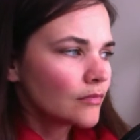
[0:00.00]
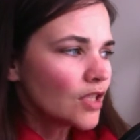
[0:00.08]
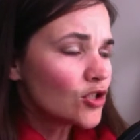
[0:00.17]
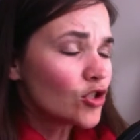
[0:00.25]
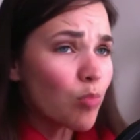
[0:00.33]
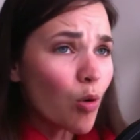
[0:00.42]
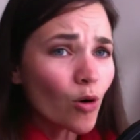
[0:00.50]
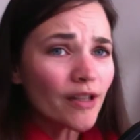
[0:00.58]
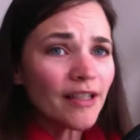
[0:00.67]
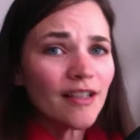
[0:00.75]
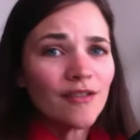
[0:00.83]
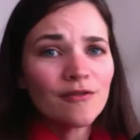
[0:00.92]

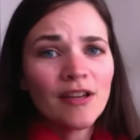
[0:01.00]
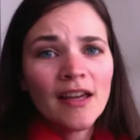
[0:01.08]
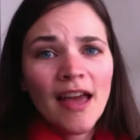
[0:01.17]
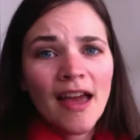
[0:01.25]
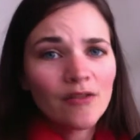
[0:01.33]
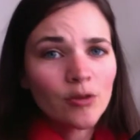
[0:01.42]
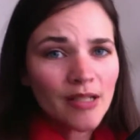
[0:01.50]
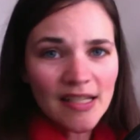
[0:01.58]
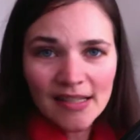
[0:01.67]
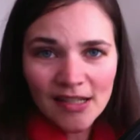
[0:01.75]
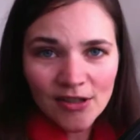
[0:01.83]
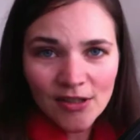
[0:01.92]
supportive. Everybody
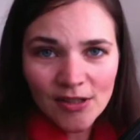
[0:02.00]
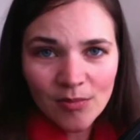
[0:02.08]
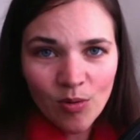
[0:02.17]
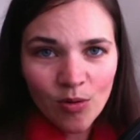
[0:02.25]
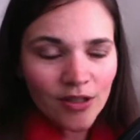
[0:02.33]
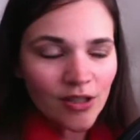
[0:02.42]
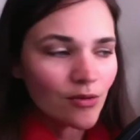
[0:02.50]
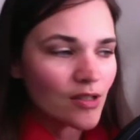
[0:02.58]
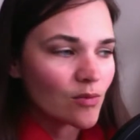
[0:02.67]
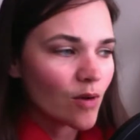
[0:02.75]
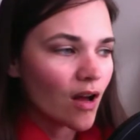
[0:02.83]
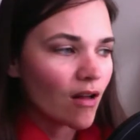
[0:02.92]
is there to support you
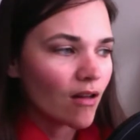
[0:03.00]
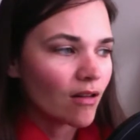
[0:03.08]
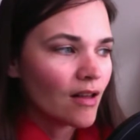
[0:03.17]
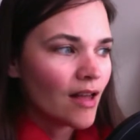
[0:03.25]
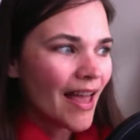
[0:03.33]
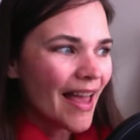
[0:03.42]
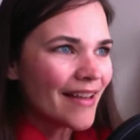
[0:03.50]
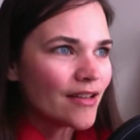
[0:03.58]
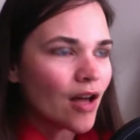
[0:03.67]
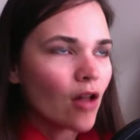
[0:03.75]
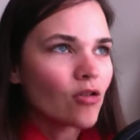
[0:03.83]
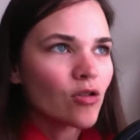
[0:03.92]
as well. And
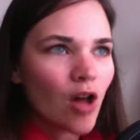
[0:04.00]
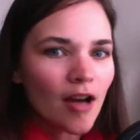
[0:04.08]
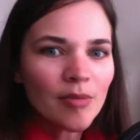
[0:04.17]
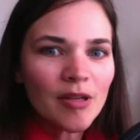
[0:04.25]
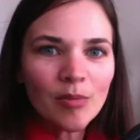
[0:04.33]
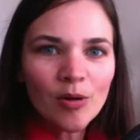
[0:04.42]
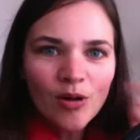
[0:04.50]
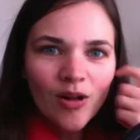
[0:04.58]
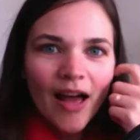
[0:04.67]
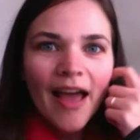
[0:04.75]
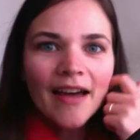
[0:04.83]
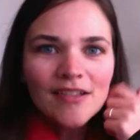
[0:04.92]
a lot of
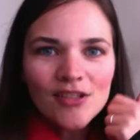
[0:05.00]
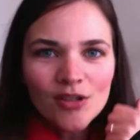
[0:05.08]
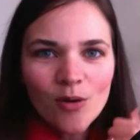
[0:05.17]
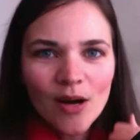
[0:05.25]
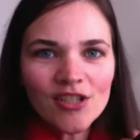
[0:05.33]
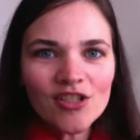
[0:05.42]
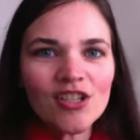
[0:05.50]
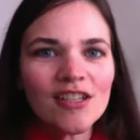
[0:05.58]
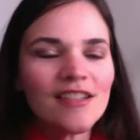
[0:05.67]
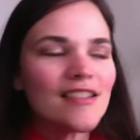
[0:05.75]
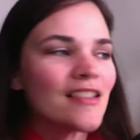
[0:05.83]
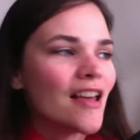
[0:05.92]
people answer
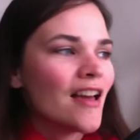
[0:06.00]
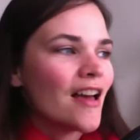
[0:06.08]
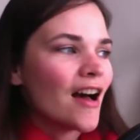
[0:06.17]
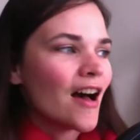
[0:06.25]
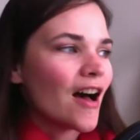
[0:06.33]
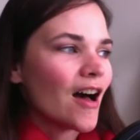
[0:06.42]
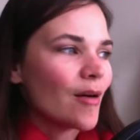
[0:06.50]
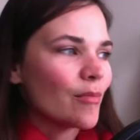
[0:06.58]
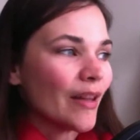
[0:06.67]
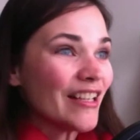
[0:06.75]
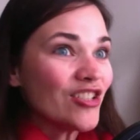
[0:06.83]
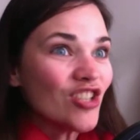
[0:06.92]
questions.
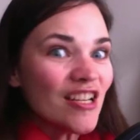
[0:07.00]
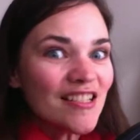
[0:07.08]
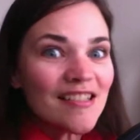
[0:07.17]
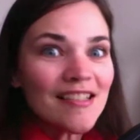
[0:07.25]
Like Jason